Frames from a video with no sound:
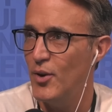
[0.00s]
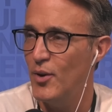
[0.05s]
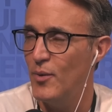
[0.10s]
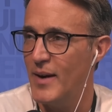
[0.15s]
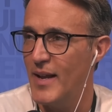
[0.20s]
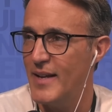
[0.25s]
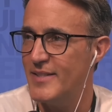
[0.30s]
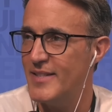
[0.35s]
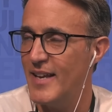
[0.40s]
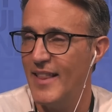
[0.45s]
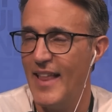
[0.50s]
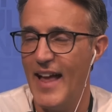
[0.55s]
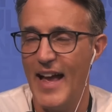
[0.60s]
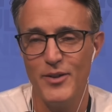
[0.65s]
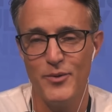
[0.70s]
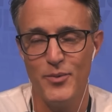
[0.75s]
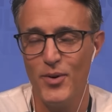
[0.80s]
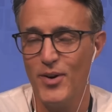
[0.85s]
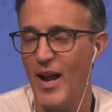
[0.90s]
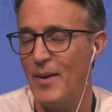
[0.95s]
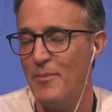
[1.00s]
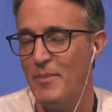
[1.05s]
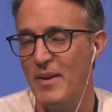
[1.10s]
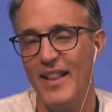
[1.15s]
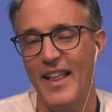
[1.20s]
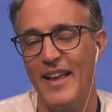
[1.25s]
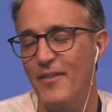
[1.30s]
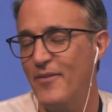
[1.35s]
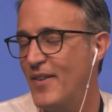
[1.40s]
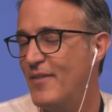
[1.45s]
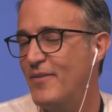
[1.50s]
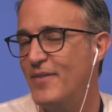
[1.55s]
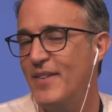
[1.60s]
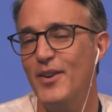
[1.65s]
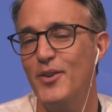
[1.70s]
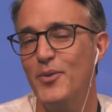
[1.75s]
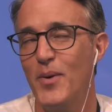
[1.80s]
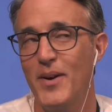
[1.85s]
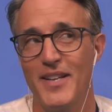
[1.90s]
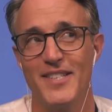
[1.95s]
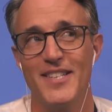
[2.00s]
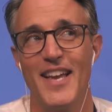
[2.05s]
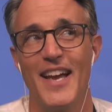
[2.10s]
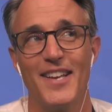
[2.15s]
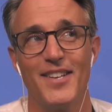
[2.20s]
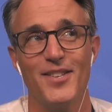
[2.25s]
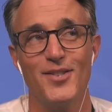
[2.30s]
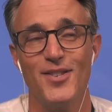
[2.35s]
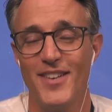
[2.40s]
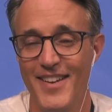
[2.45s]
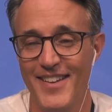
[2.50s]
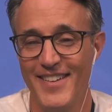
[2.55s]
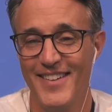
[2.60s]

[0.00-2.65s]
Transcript: And when I say last word, I mean like 15, 20 seconds.